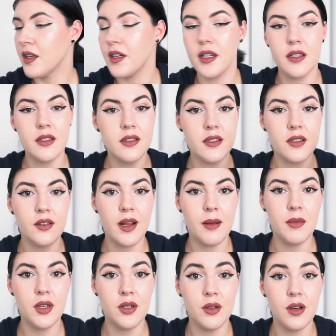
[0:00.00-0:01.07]
Her Instagram
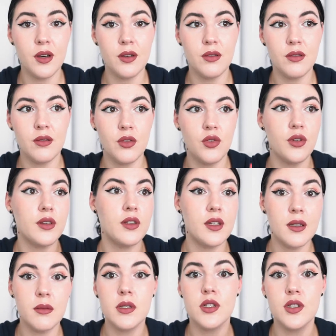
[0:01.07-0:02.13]
logo, or the
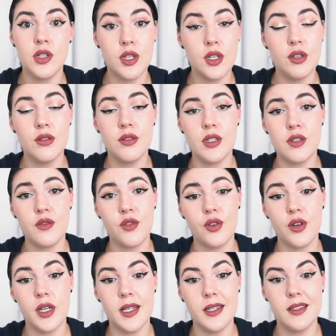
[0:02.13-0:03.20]
image she uses
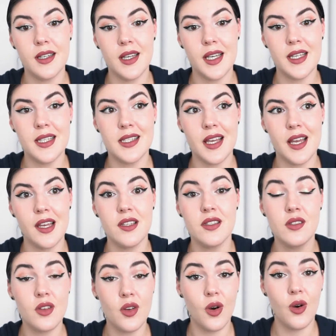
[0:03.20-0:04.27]
for it, is a
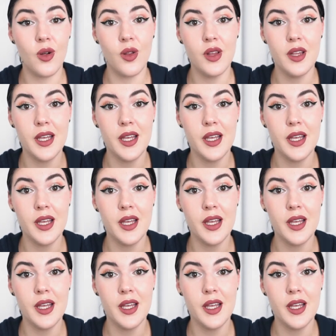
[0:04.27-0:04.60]
skull,